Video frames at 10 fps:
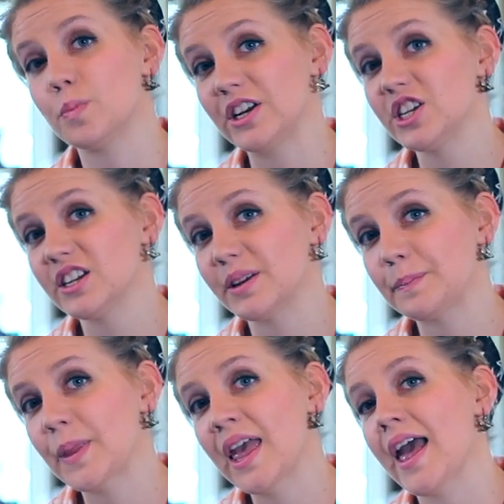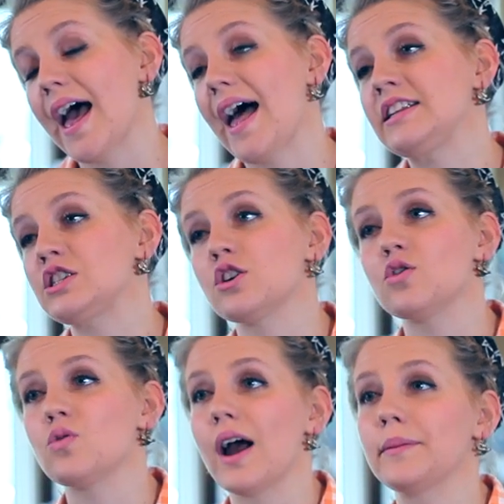budget, and
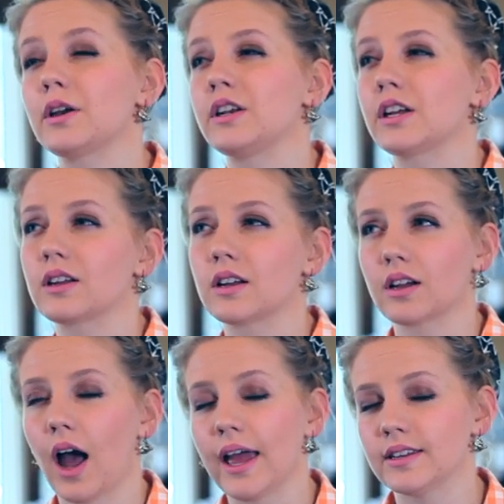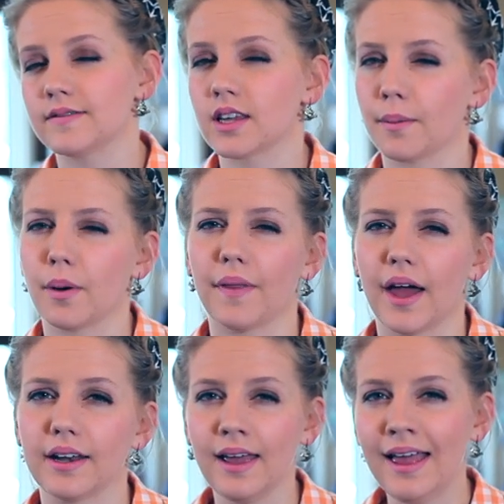so I'm gonna kind of skimp on
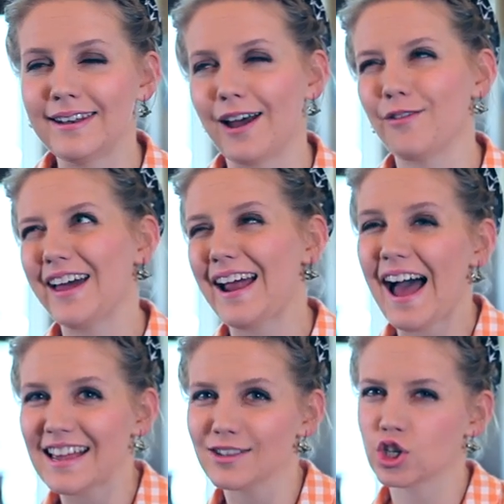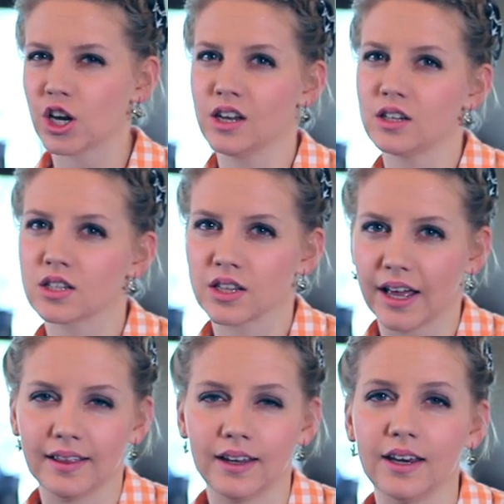that. Now that has changed
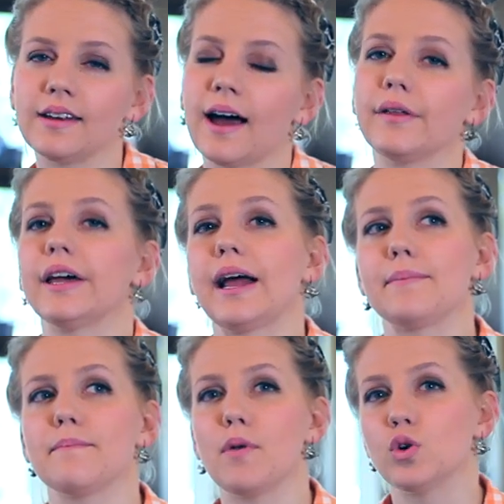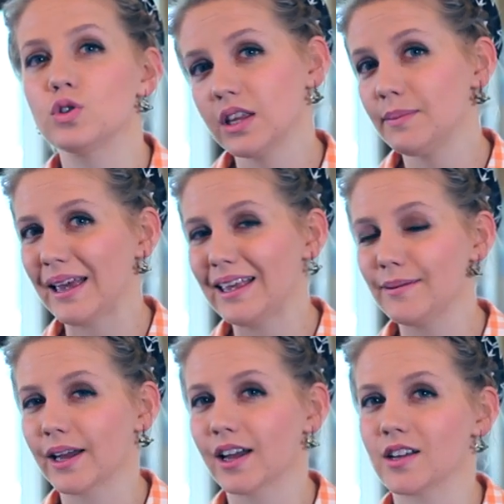slightly now that I'm mostly
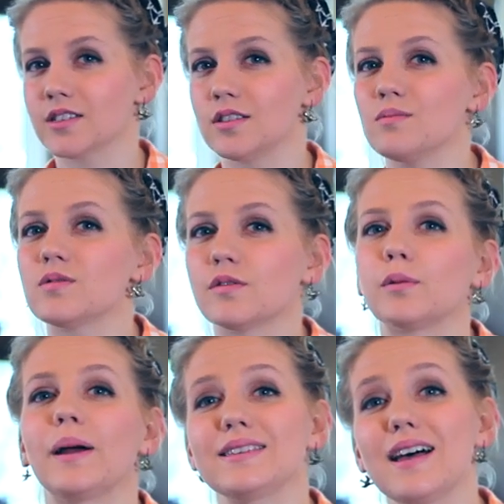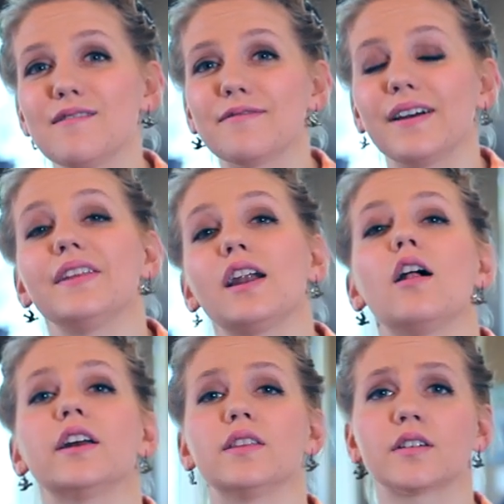making my costumes for myself and then
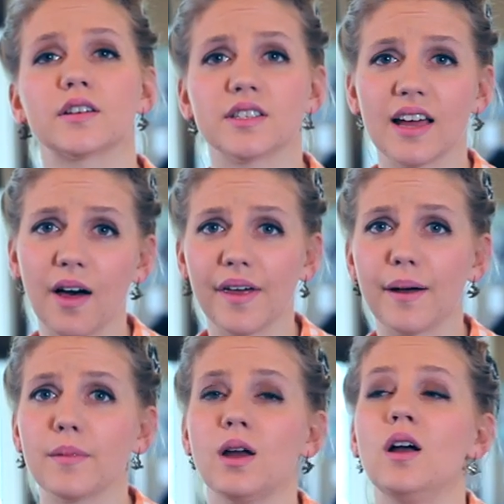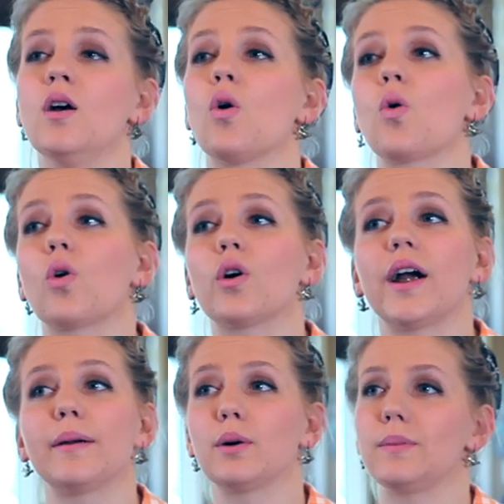I'll either sell them or
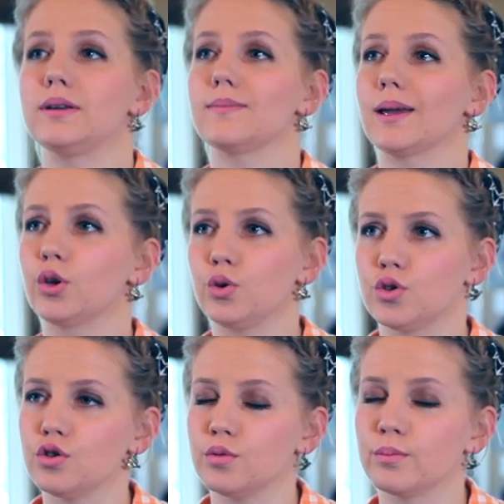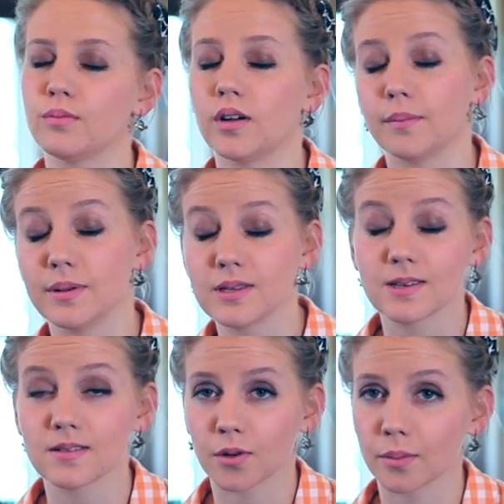I'm hoping to make YouTube a
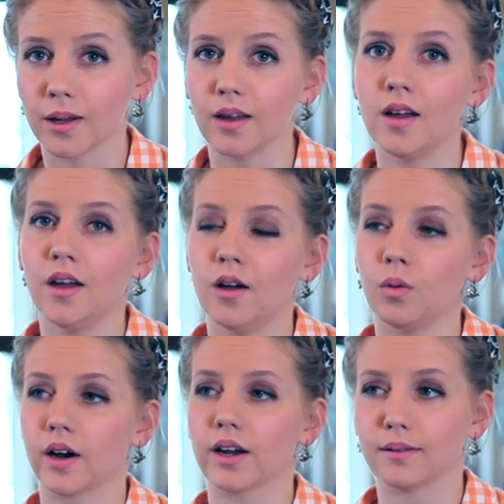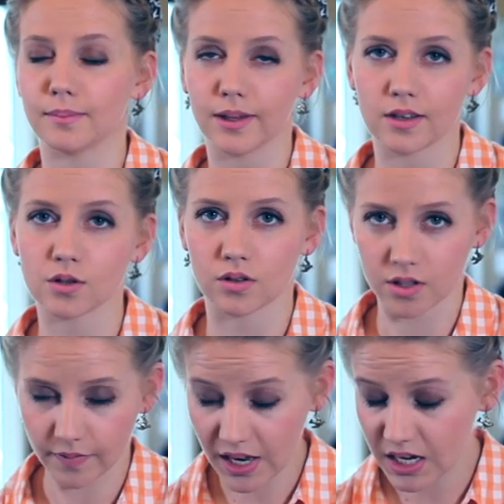business for me where it can be a
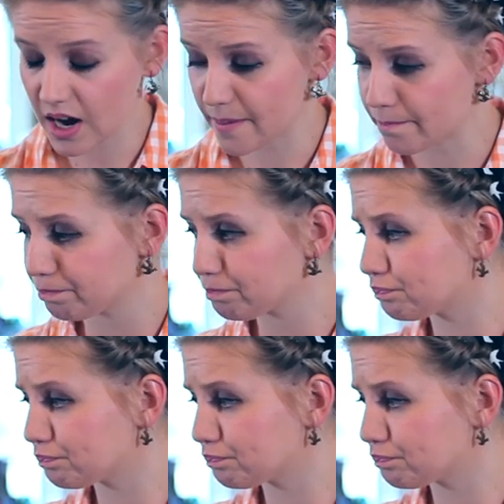source of income.